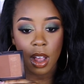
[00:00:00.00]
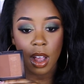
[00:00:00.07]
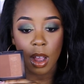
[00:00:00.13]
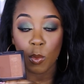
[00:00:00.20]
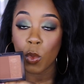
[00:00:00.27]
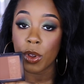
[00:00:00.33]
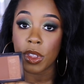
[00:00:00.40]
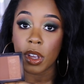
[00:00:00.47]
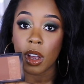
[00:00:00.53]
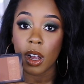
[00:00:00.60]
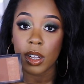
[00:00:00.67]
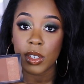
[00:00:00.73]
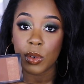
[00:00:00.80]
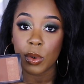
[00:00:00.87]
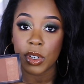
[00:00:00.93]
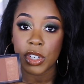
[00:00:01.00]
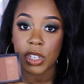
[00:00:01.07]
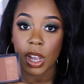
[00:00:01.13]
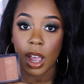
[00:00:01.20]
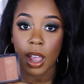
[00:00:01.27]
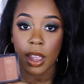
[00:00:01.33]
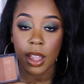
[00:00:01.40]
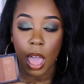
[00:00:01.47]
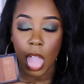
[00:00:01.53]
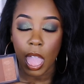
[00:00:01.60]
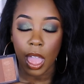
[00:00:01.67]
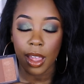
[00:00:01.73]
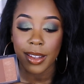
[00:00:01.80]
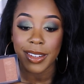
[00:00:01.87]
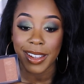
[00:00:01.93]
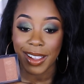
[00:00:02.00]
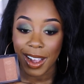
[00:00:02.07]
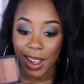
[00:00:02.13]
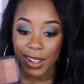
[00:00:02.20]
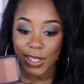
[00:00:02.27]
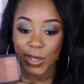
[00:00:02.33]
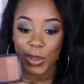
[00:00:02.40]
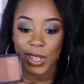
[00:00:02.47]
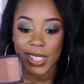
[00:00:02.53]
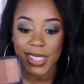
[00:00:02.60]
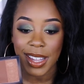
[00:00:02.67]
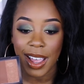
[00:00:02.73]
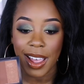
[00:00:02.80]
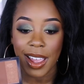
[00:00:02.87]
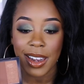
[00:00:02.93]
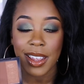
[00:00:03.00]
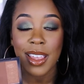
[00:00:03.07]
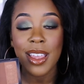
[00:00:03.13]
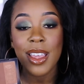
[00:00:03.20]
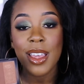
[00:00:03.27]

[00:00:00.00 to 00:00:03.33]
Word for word: um, well, the contour side, uh, the contour side